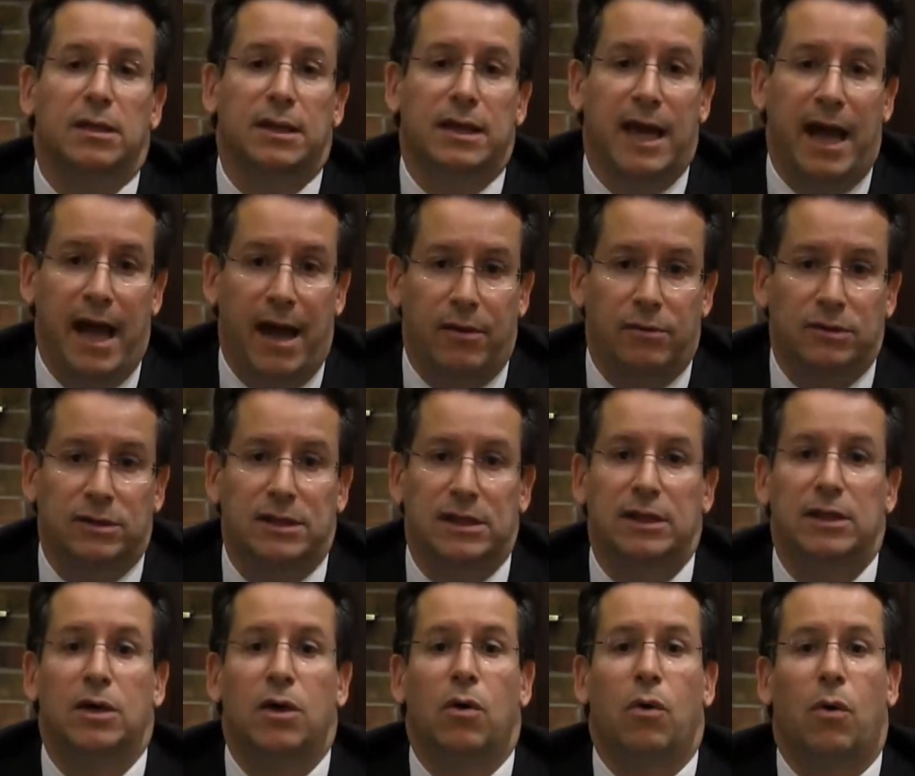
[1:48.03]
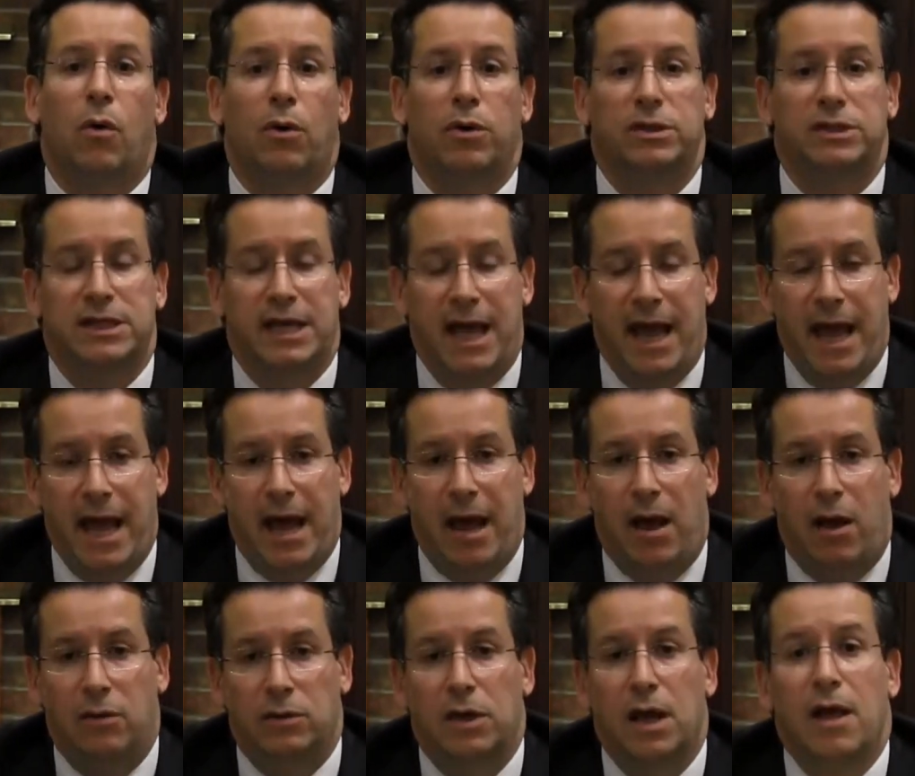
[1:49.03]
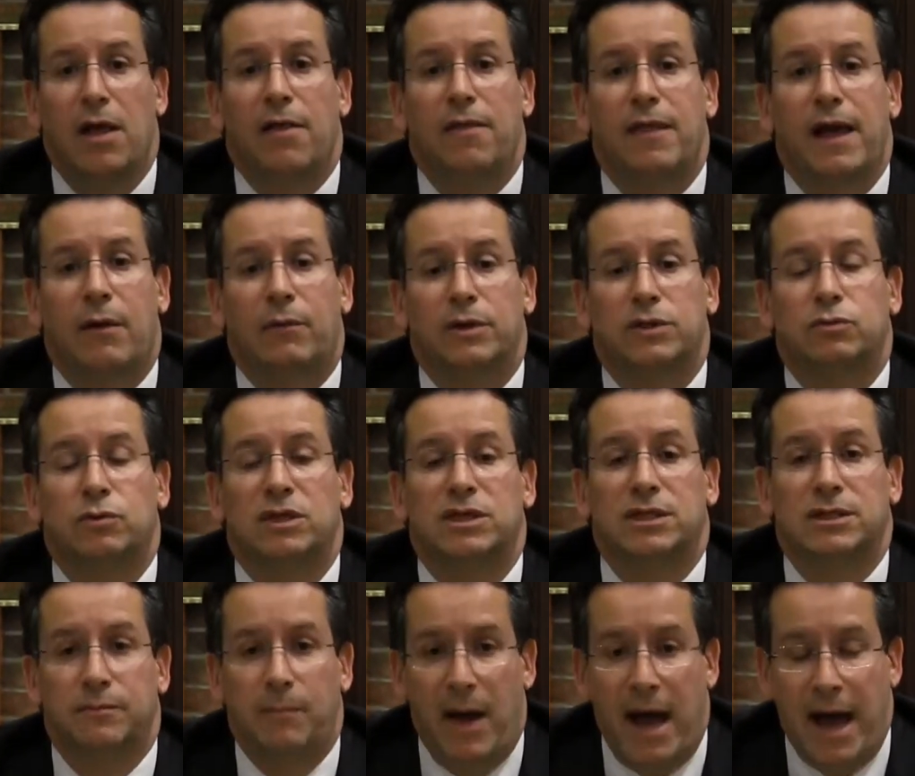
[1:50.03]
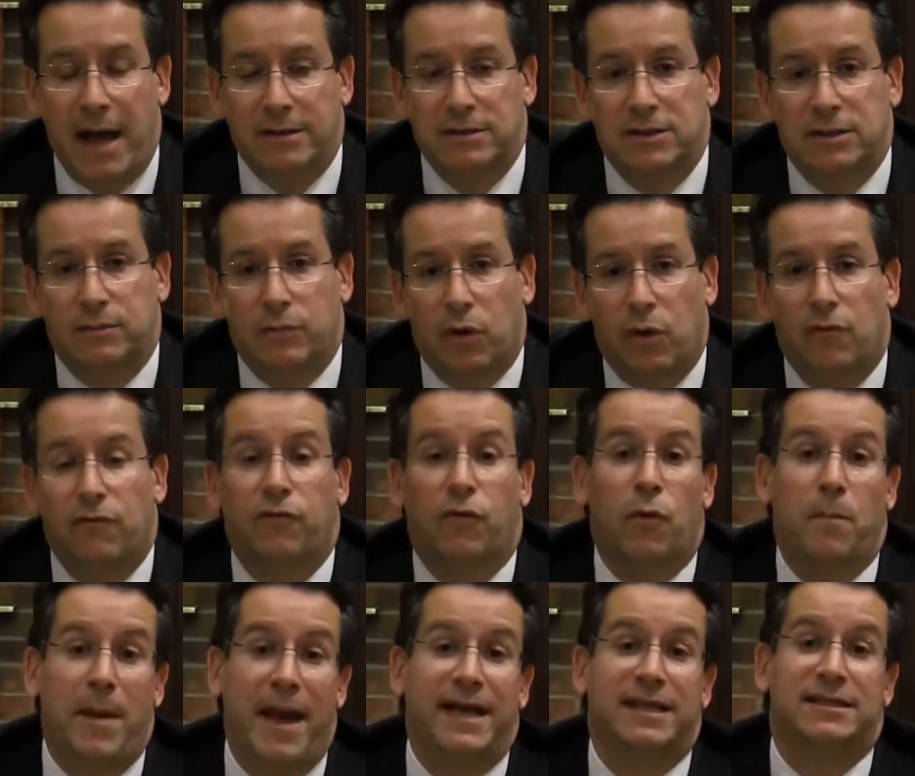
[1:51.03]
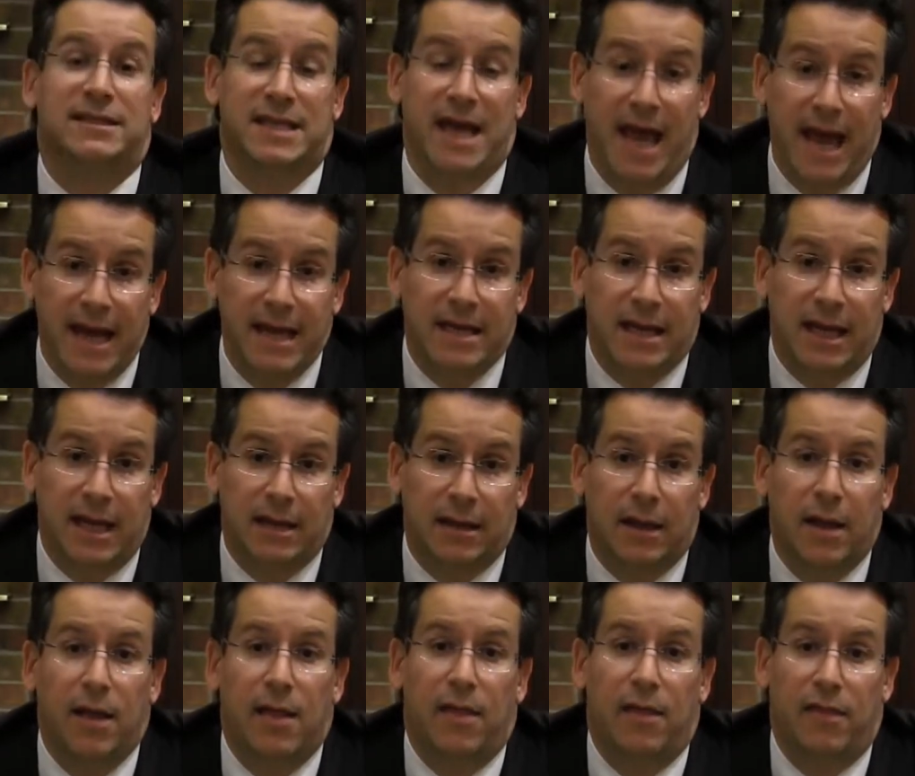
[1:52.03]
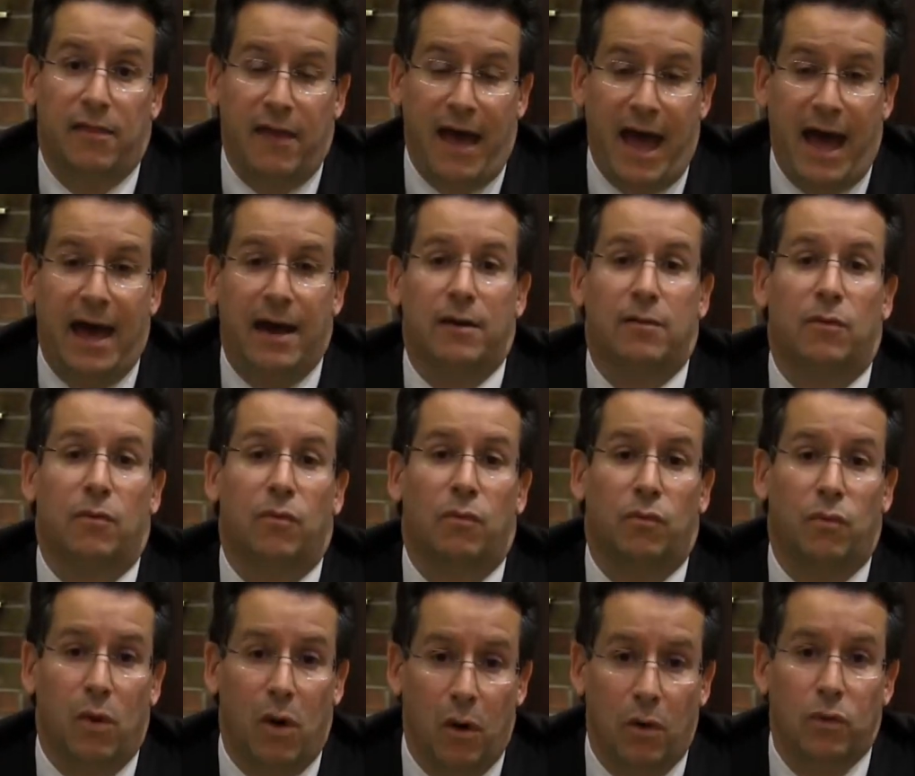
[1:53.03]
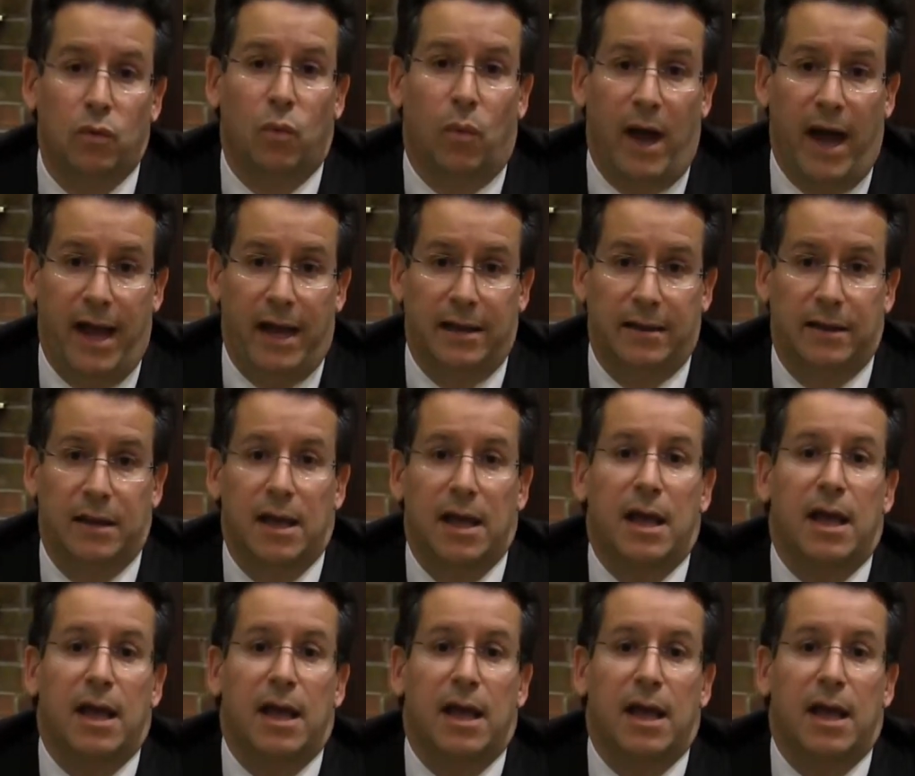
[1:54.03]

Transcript: county, or town that was responsible for maintaining that roadway.